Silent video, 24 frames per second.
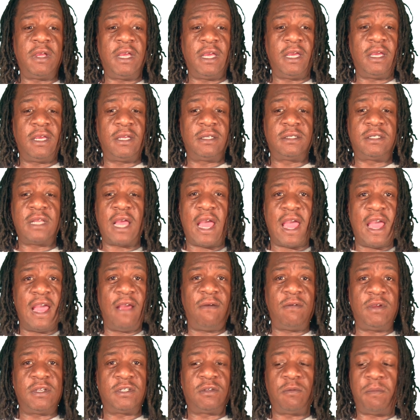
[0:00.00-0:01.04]
is
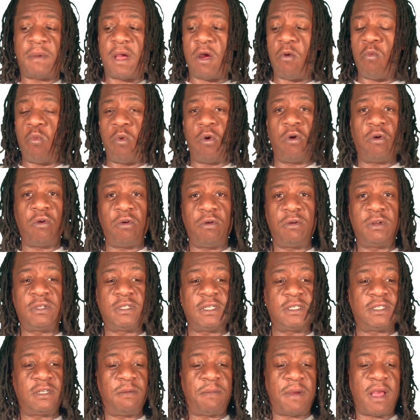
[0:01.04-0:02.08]
about words.
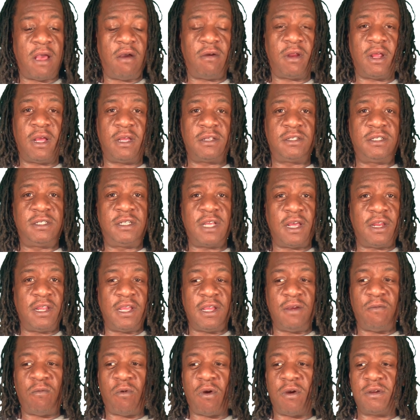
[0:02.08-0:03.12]
It's about
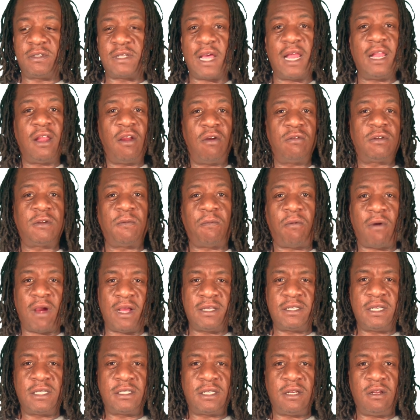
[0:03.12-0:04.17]
studying words. I learned to
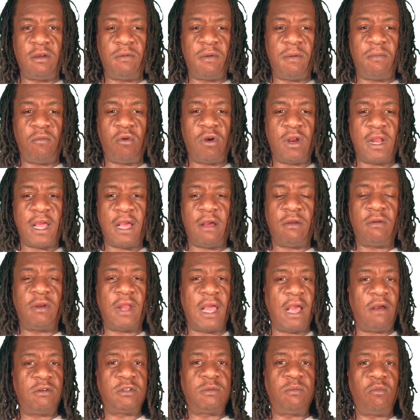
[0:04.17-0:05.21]
process a little bit more now.
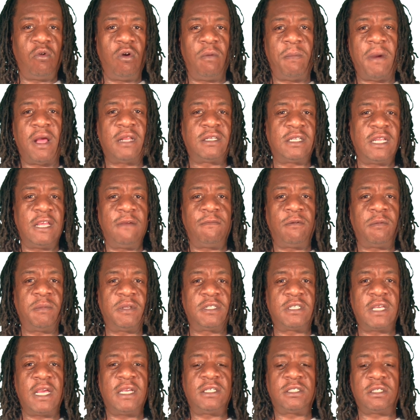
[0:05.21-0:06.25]
Now it's more about the
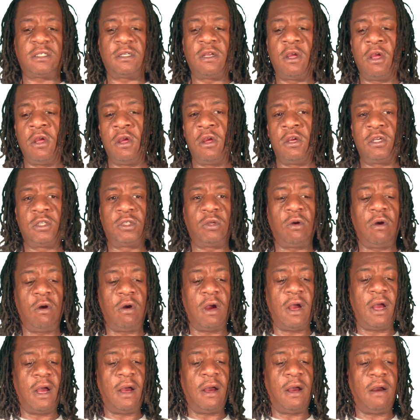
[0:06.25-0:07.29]
implementation.
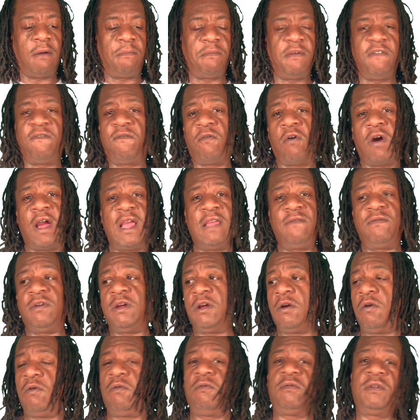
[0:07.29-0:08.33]
So before I even
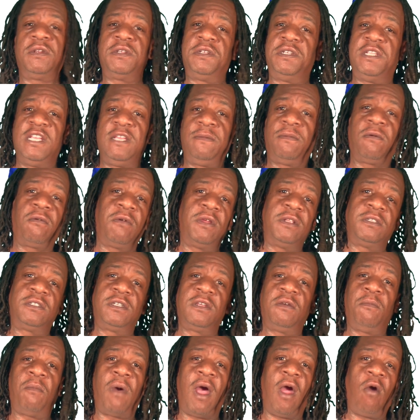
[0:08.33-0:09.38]
go deeper
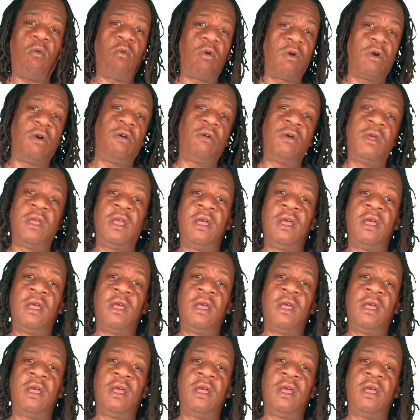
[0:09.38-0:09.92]
into my world